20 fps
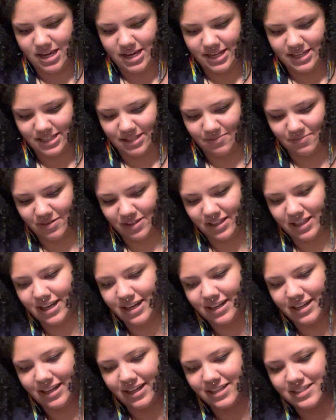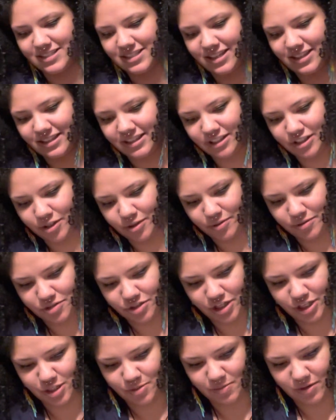something that has nothing to do with
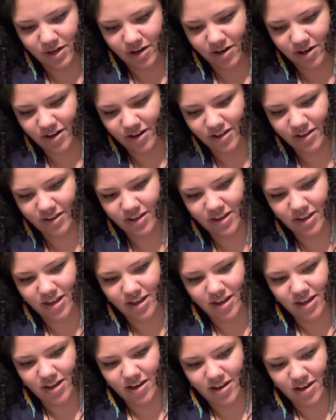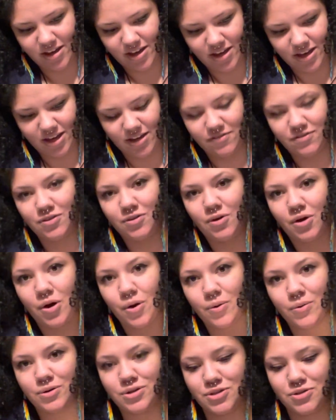Shakespeare. If you
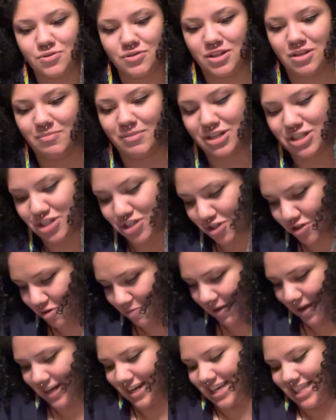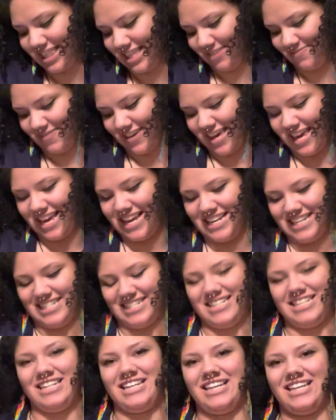go to the Much Ado About Nothing page,
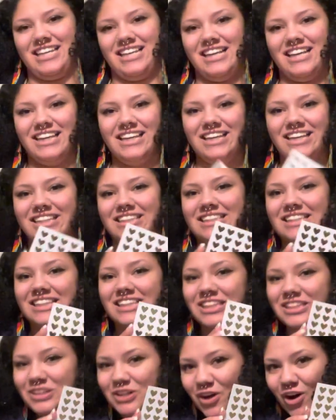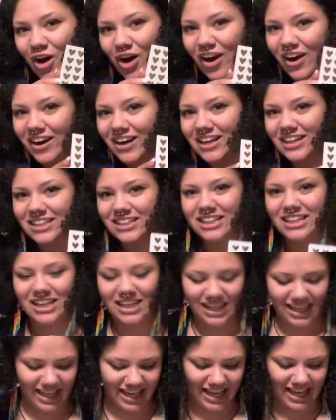it's a little card,
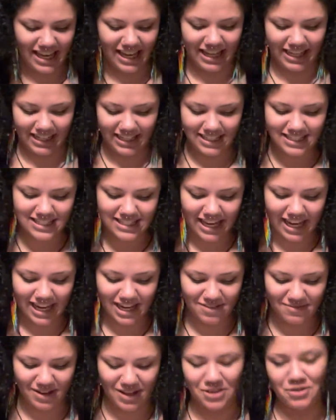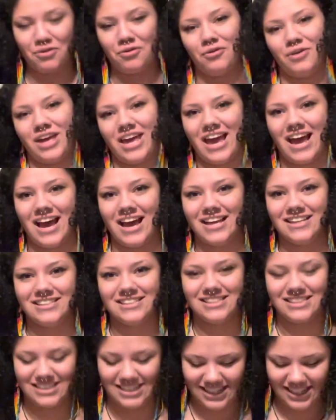and it's signed by the whole cast.
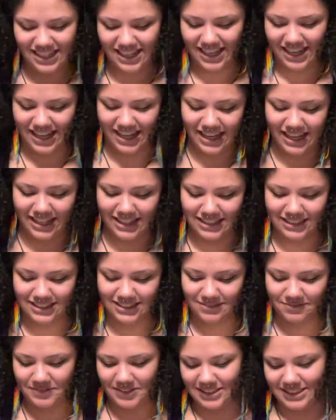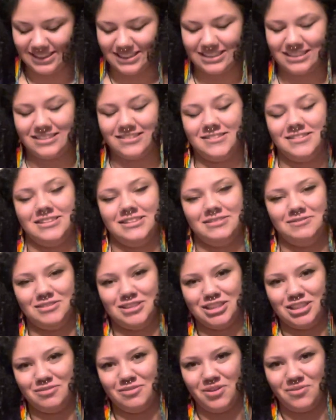And basically it's just
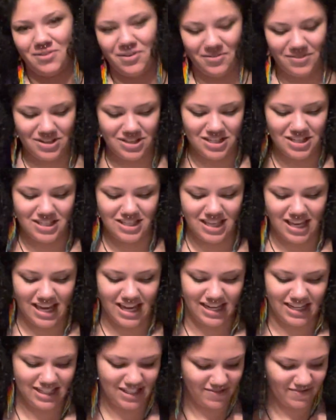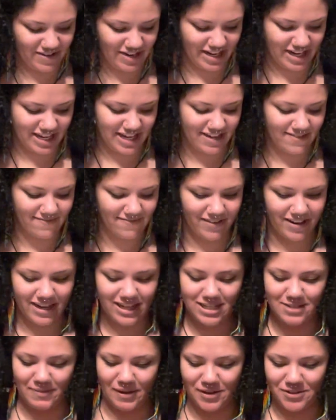wishing me well wishes, and it's very, very
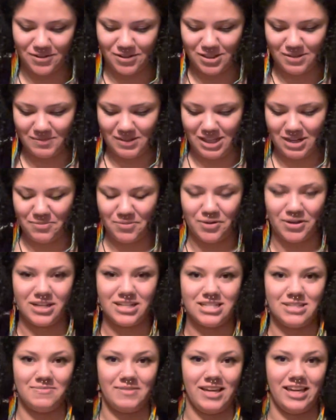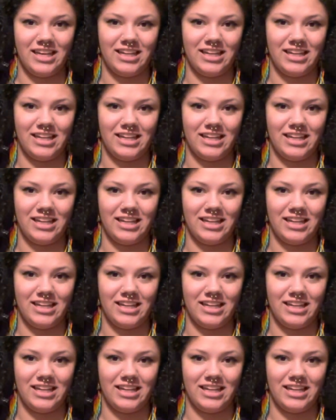special to me and important to me,